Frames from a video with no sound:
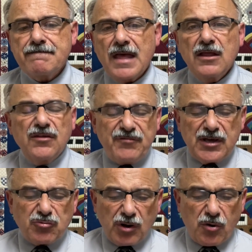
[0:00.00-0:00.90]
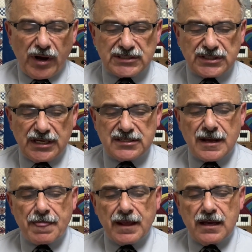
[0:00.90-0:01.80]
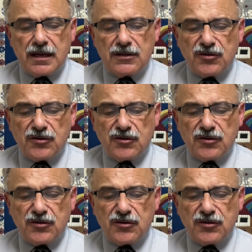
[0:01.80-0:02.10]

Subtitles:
The fifth request is to